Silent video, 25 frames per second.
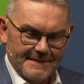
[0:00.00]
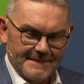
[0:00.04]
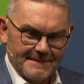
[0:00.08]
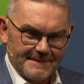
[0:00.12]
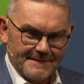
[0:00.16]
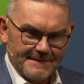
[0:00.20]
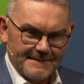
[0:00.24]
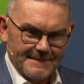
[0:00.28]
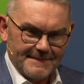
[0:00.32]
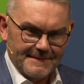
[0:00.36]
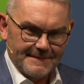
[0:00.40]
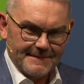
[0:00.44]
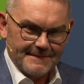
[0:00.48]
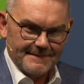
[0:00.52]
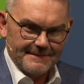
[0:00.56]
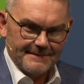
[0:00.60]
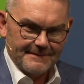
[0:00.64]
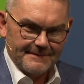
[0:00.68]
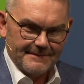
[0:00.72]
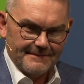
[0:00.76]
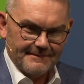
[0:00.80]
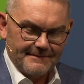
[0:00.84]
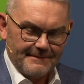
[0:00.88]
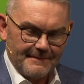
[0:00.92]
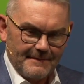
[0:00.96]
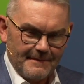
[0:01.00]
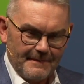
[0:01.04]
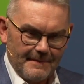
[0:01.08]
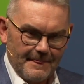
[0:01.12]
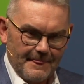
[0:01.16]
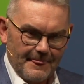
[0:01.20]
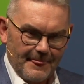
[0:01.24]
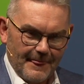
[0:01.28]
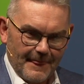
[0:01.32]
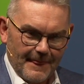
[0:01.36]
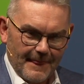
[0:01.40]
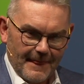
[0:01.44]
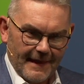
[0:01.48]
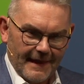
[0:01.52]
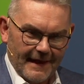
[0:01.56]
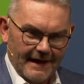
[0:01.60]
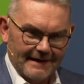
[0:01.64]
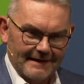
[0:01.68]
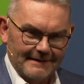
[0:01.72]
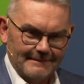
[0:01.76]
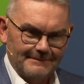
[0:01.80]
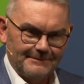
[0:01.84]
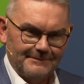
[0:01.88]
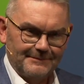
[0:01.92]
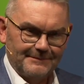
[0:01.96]
Robert, hey, good afternoon.
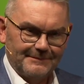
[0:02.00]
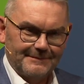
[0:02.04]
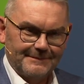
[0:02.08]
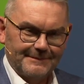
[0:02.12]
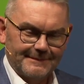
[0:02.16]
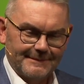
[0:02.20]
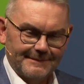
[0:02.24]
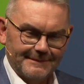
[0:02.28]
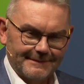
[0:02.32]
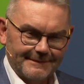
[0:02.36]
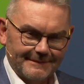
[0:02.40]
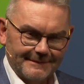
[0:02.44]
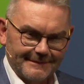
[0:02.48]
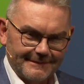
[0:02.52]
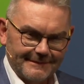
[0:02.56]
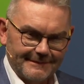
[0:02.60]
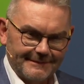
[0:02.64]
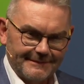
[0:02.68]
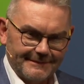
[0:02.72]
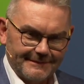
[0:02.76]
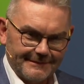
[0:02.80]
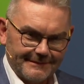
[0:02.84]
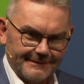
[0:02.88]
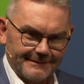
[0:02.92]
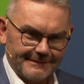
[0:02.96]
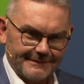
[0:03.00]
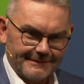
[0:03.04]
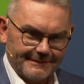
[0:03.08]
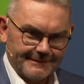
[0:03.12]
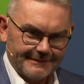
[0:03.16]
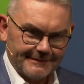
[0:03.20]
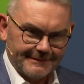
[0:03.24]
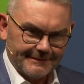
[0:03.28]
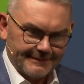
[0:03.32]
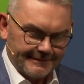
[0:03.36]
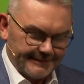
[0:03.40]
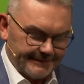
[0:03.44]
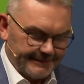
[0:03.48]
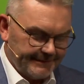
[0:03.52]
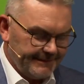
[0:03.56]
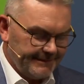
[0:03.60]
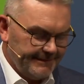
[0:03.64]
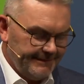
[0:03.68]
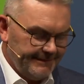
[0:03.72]
Listen, thank you very much to you and to